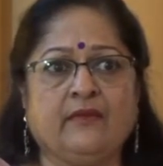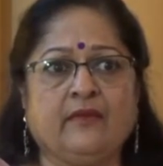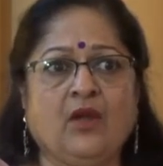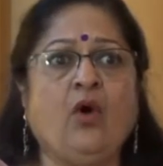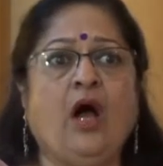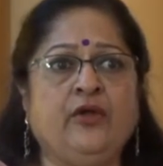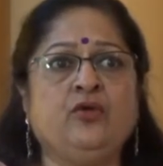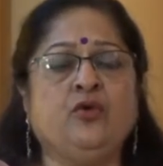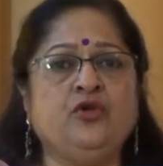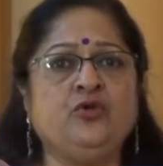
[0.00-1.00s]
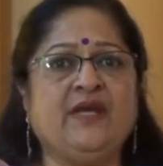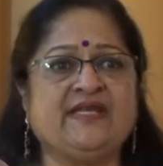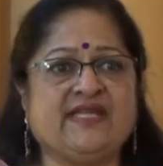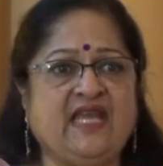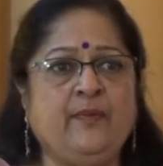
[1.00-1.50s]
Or are you going to
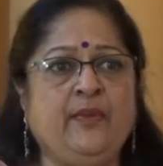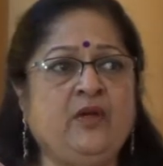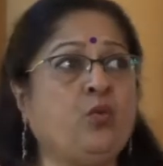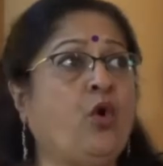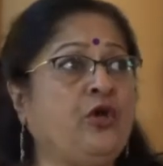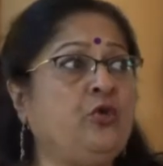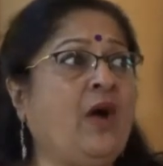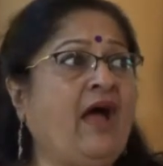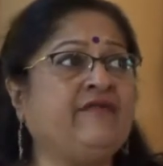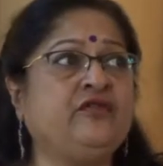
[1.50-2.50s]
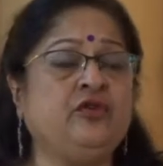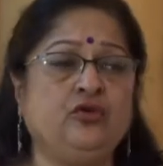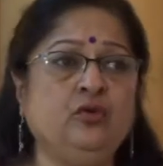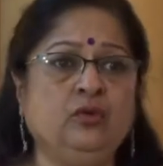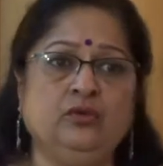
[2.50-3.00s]
escape it? What do you have to
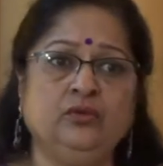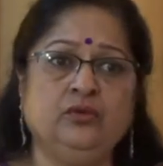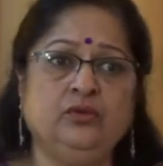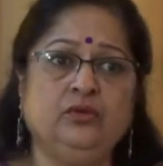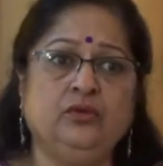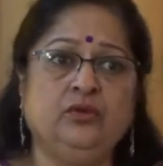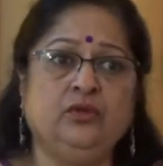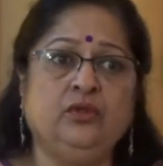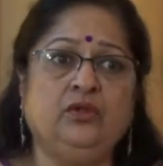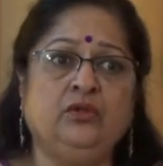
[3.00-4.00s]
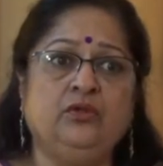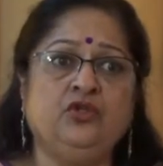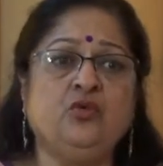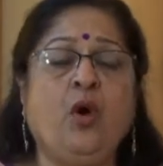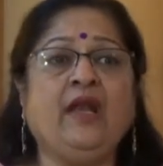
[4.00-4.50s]
do?
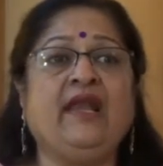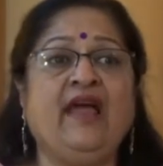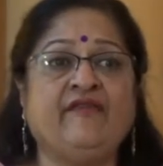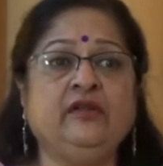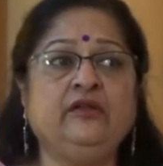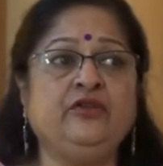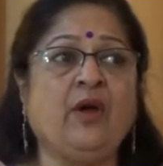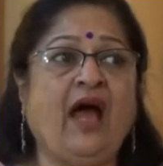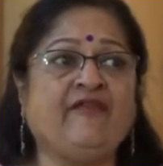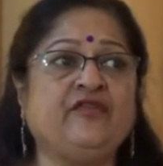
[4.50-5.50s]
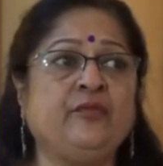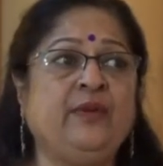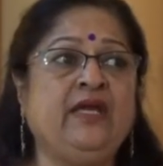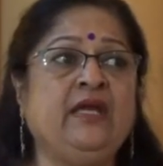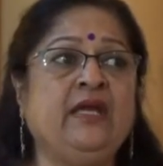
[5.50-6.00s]
To what level do you have to
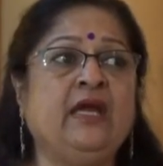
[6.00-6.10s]
be